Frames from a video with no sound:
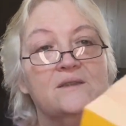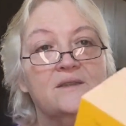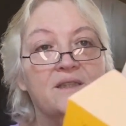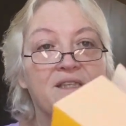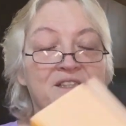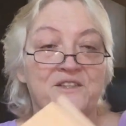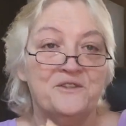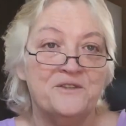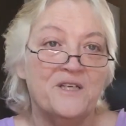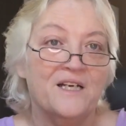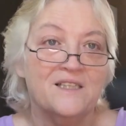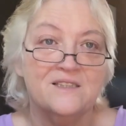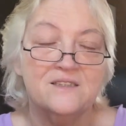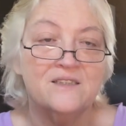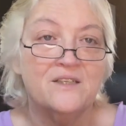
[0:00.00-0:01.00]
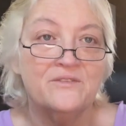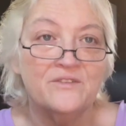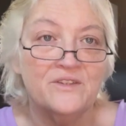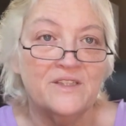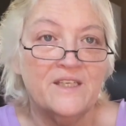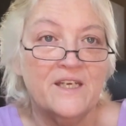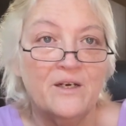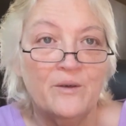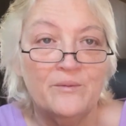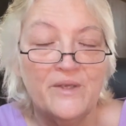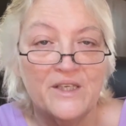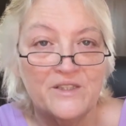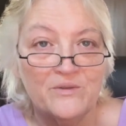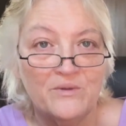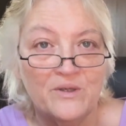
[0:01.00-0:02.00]
And you guys definitely help.
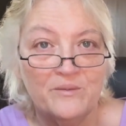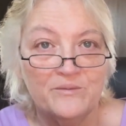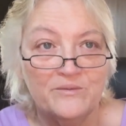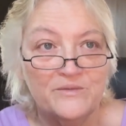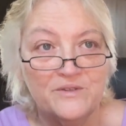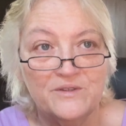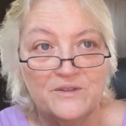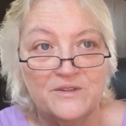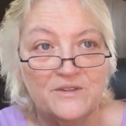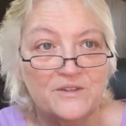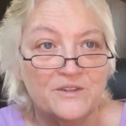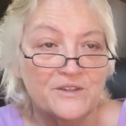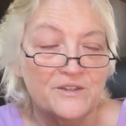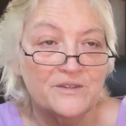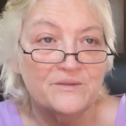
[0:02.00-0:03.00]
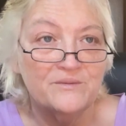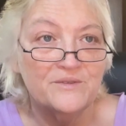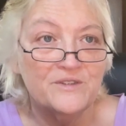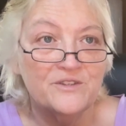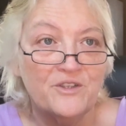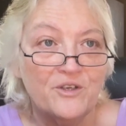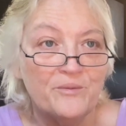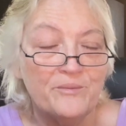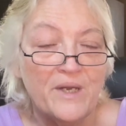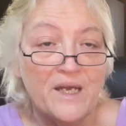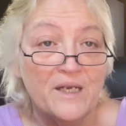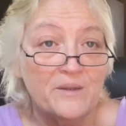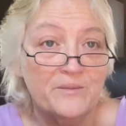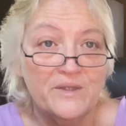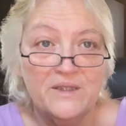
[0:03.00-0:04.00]
That's why I'm gonna start
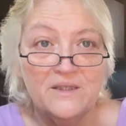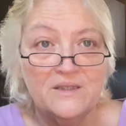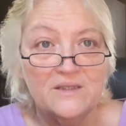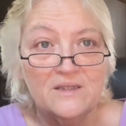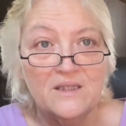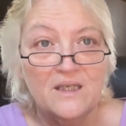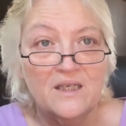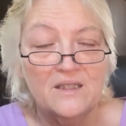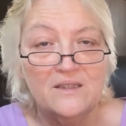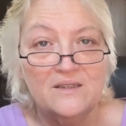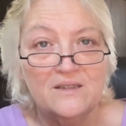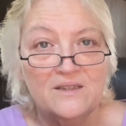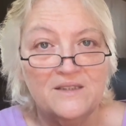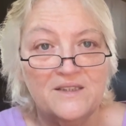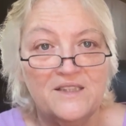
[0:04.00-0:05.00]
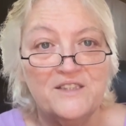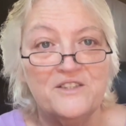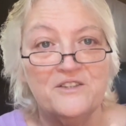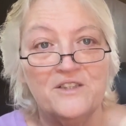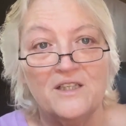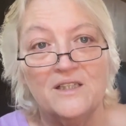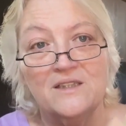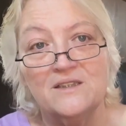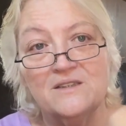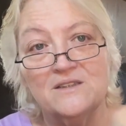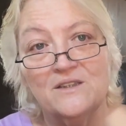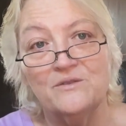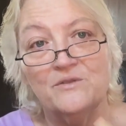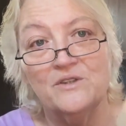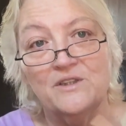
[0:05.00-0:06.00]
back because I, I need you guys.
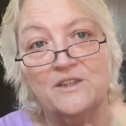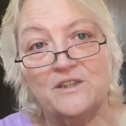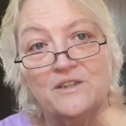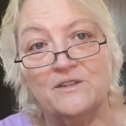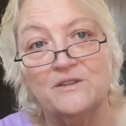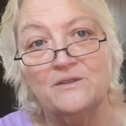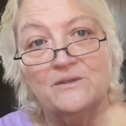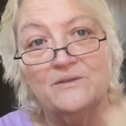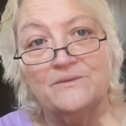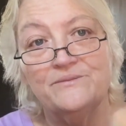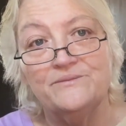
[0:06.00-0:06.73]
I really do.